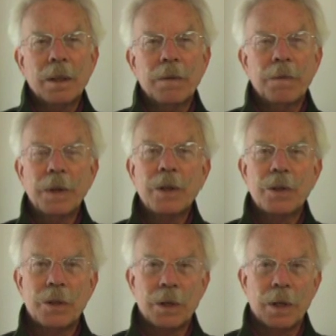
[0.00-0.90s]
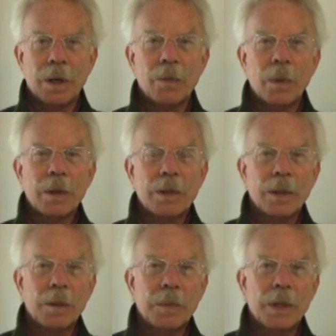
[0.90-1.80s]
finished artworks
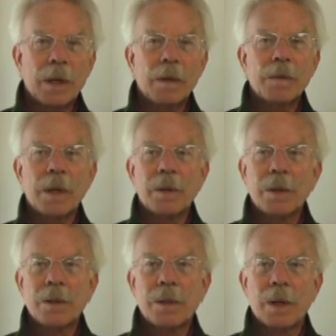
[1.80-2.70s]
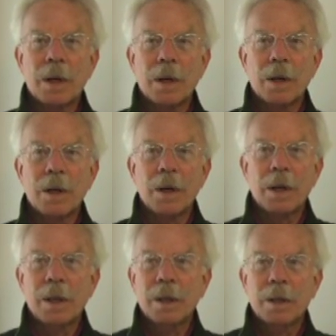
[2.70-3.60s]
in themselves. Others are
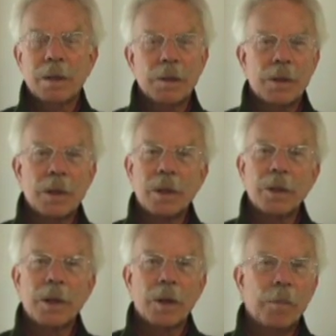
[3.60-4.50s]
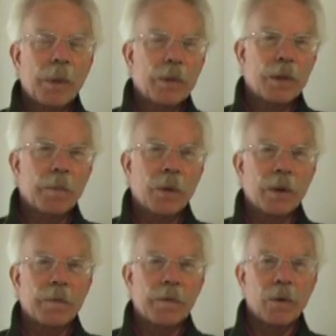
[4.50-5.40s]
still in their poster
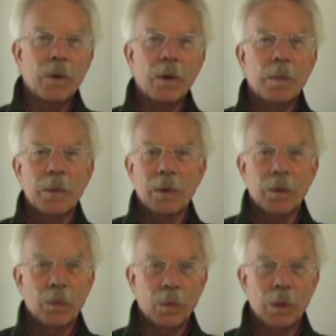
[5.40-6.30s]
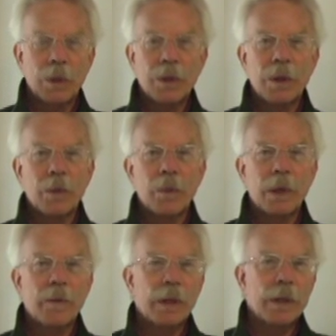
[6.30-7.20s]
board form or wood or
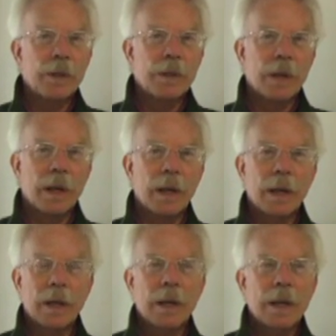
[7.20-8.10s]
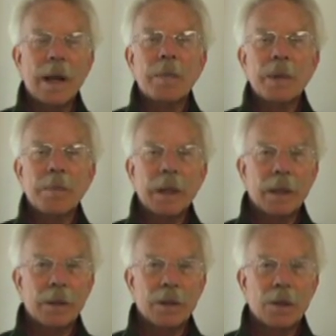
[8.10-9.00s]
whatever it is I happen to
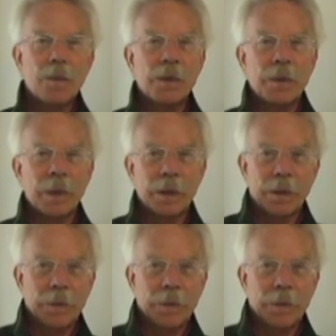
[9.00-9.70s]
make the sculpture with.